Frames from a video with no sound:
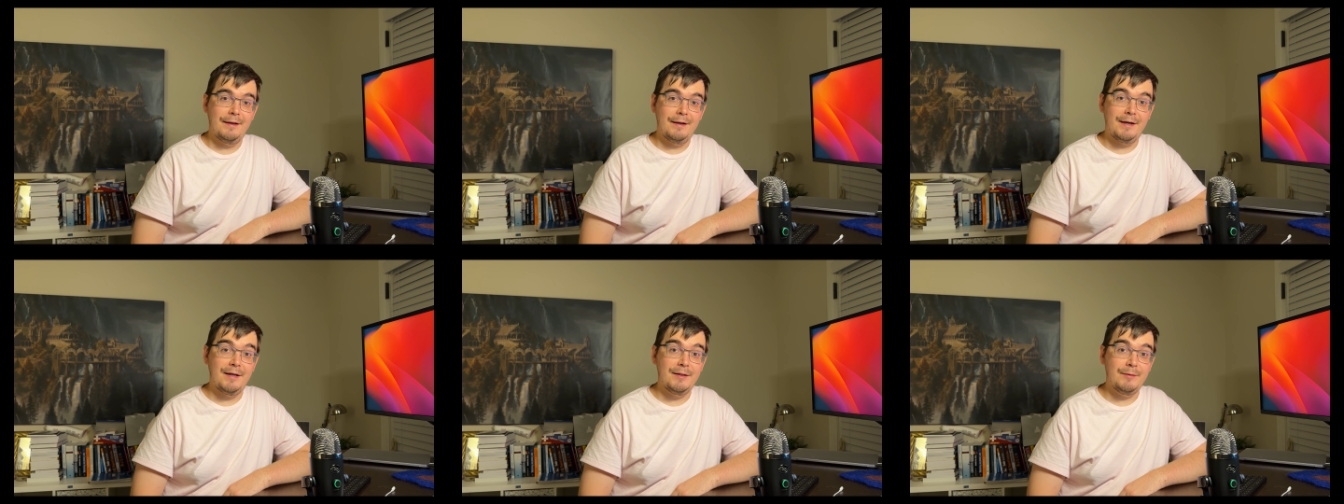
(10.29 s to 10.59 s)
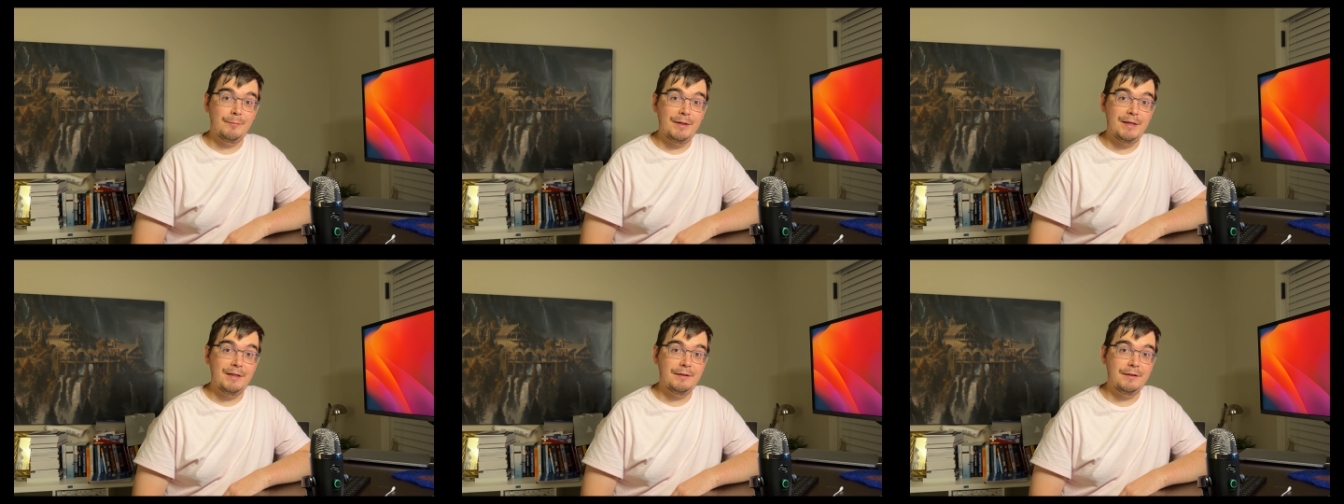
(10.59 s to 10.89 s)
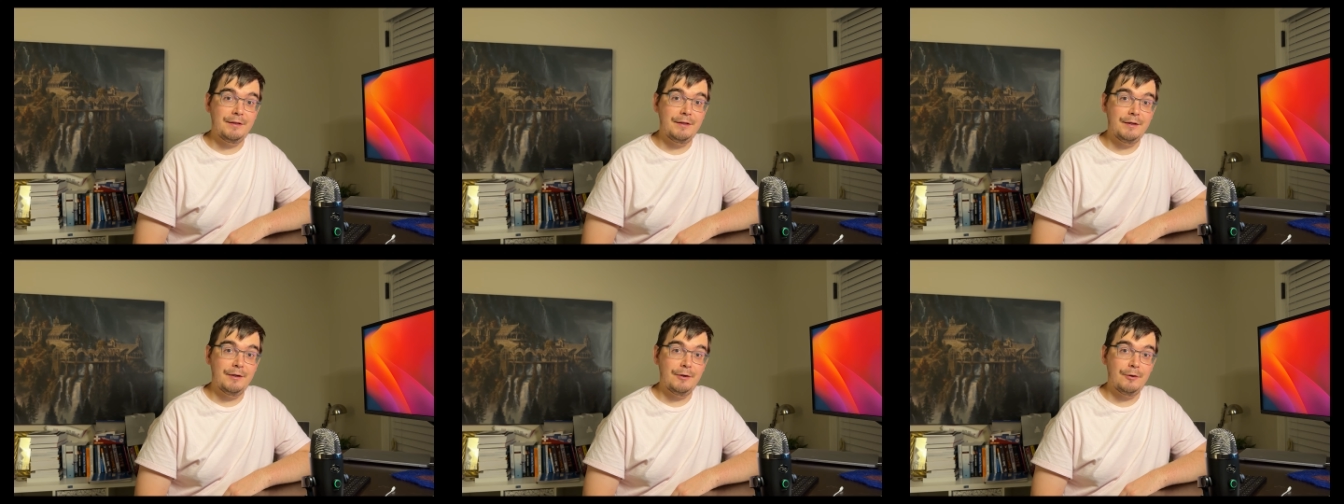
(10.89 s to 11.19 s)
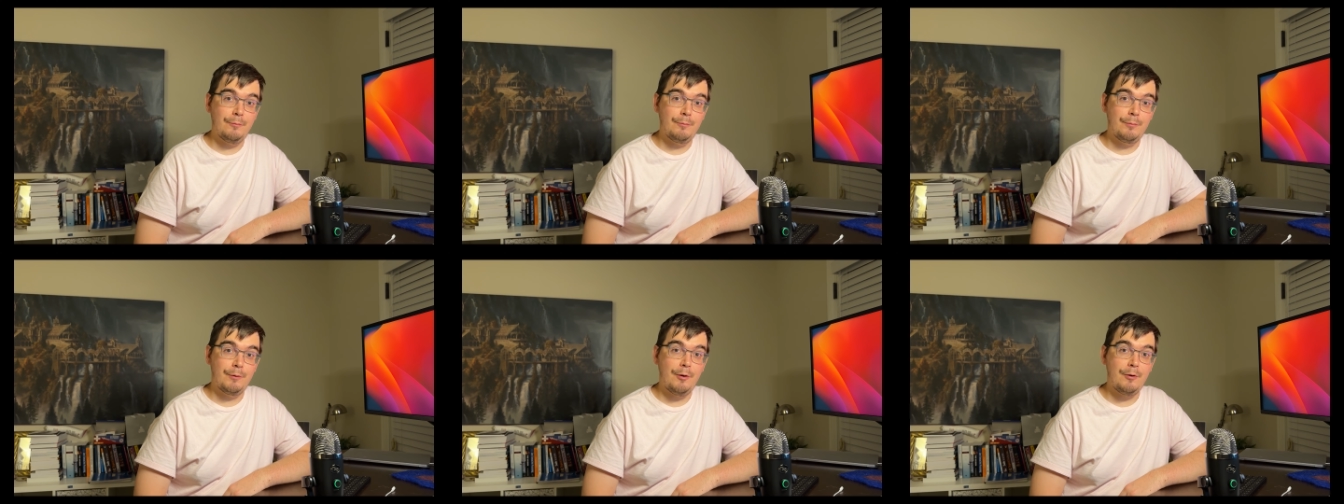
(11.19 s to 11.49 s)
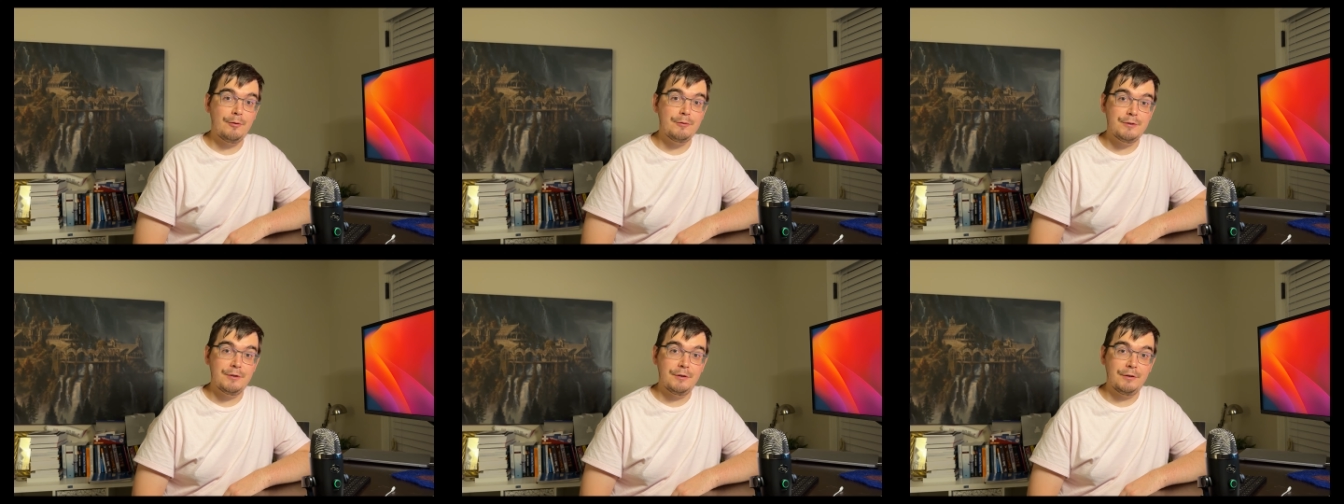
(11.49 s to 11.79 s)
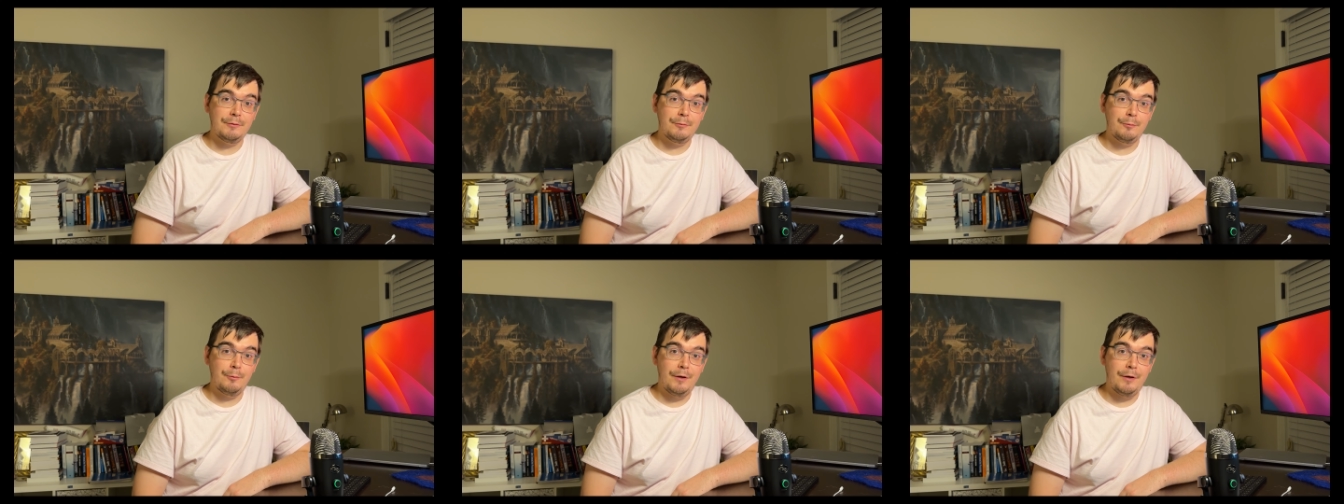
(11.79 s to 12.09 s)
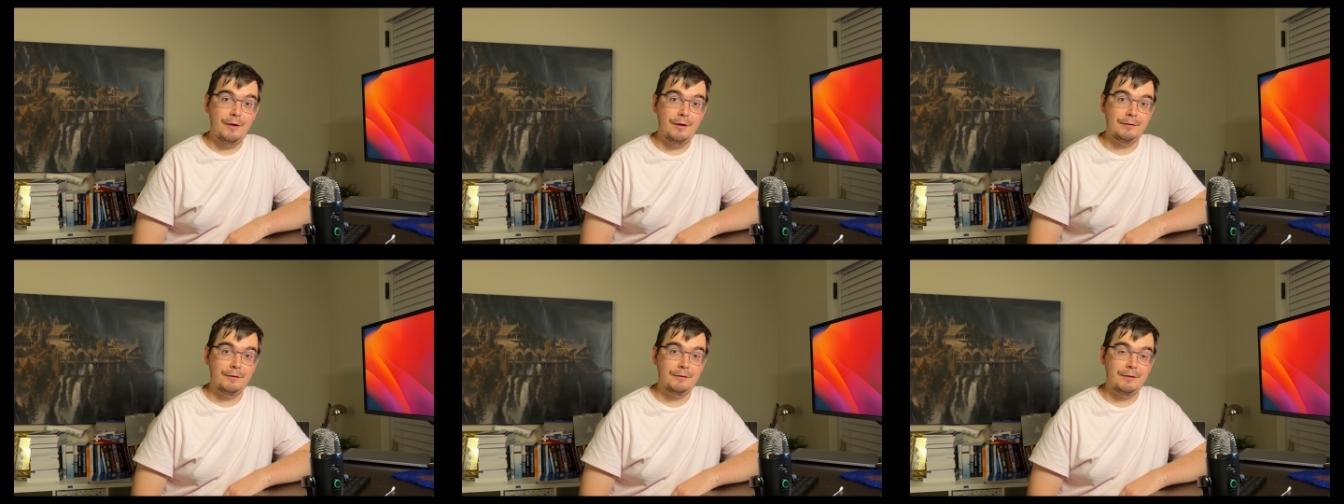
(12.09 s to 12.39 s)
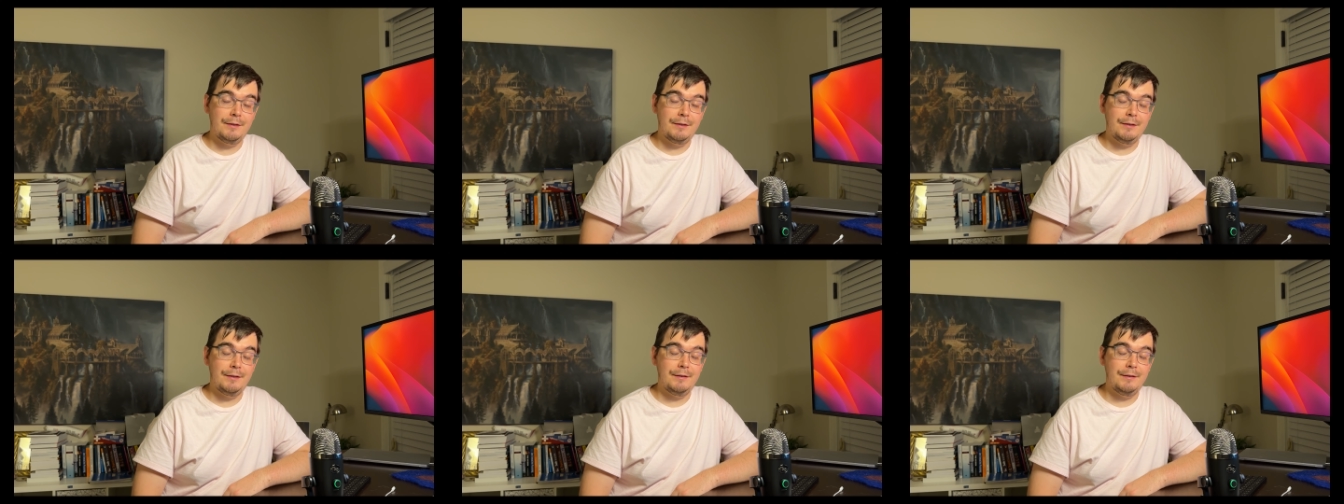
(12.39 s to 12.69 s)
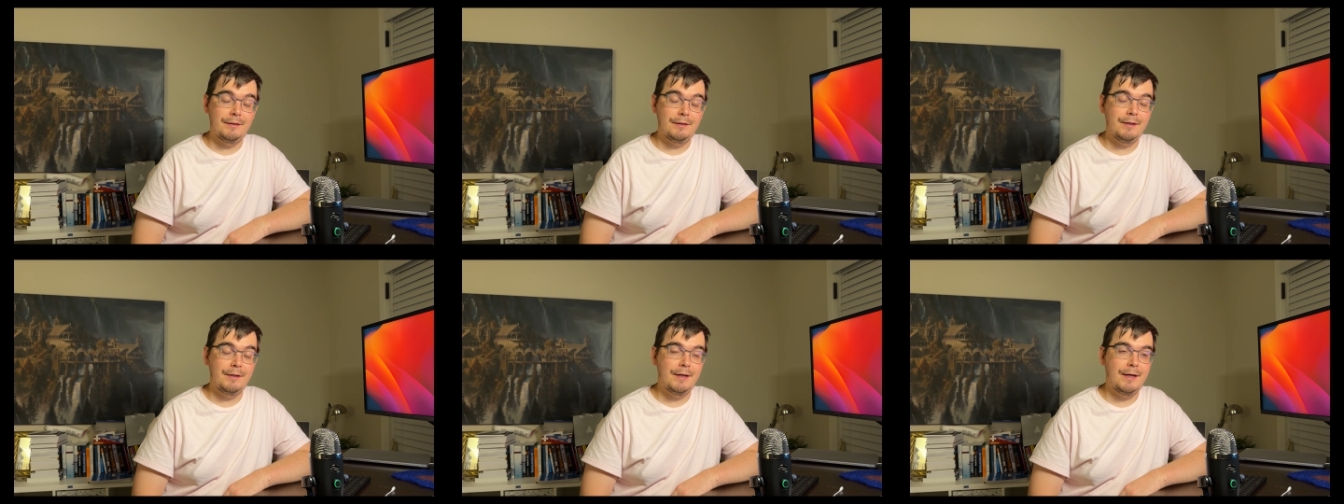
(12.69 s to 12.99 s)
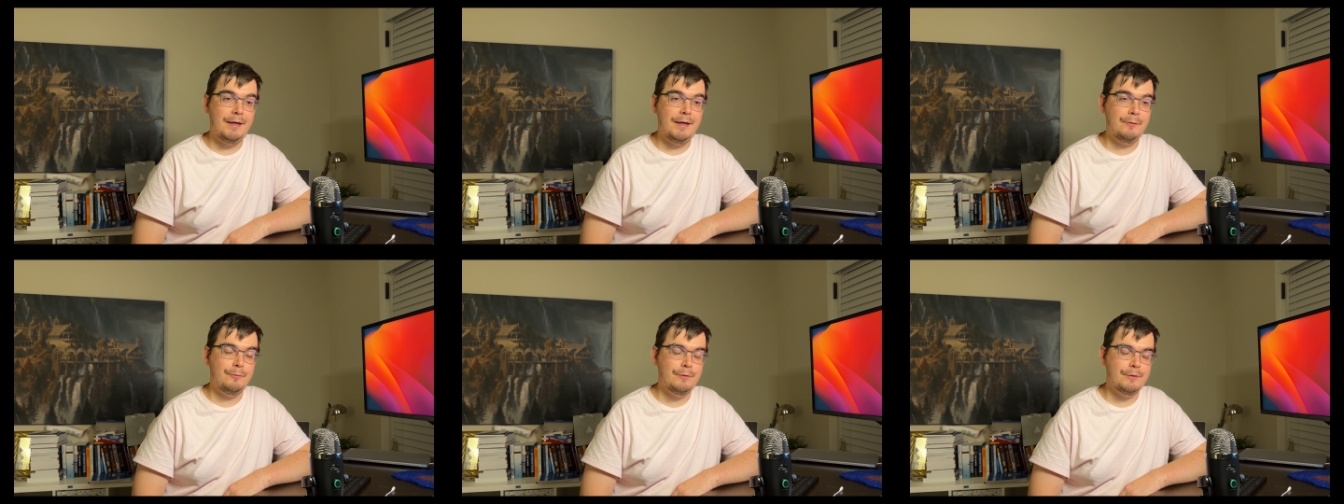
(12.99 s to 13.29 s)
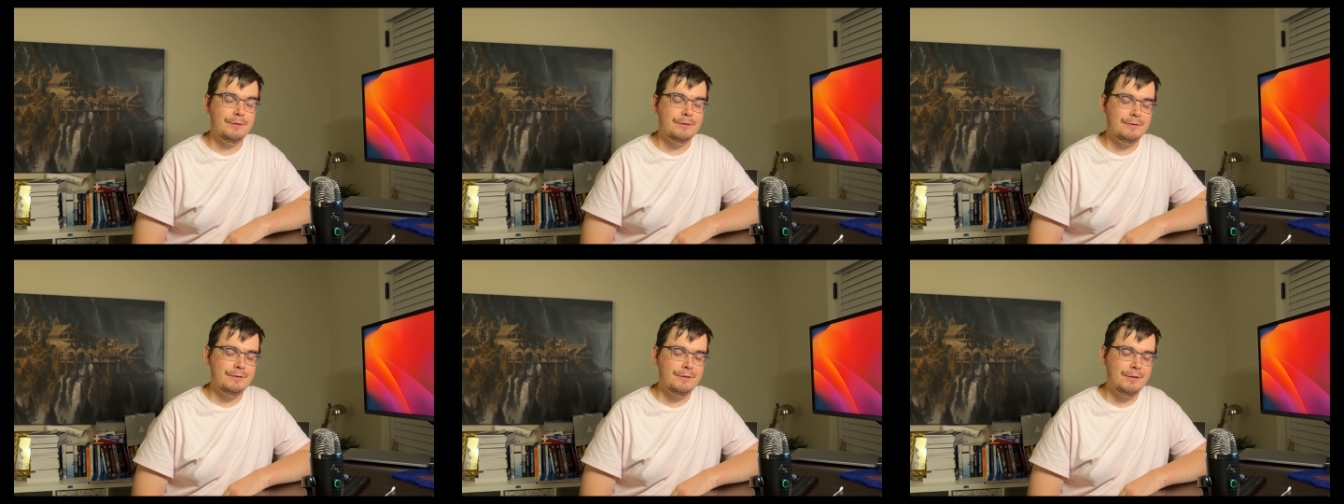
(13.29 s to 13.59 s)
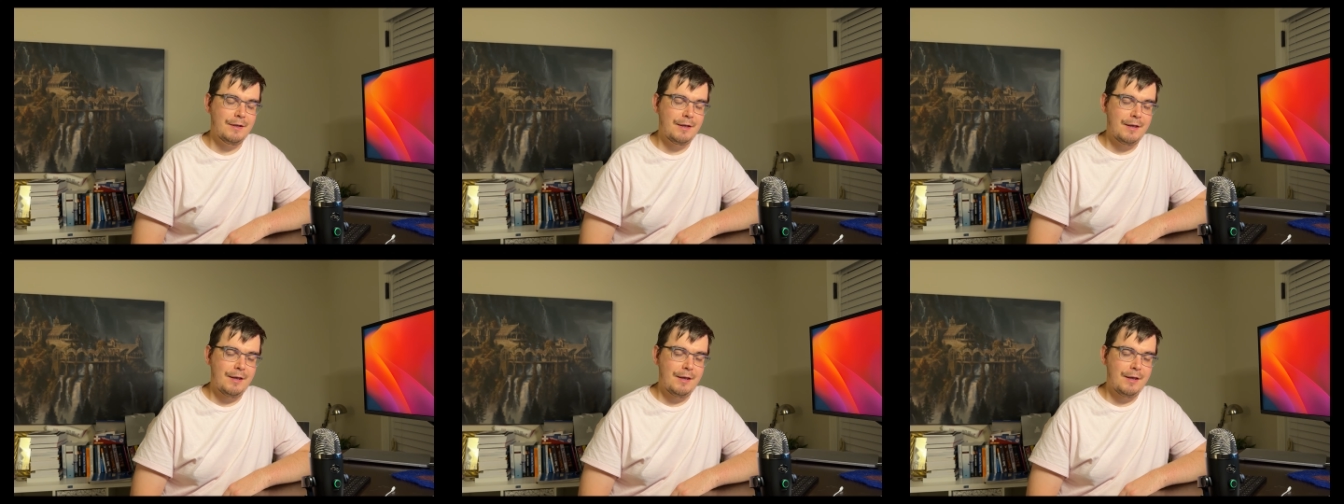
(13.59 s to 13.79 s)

Handmade Hero project where the guy was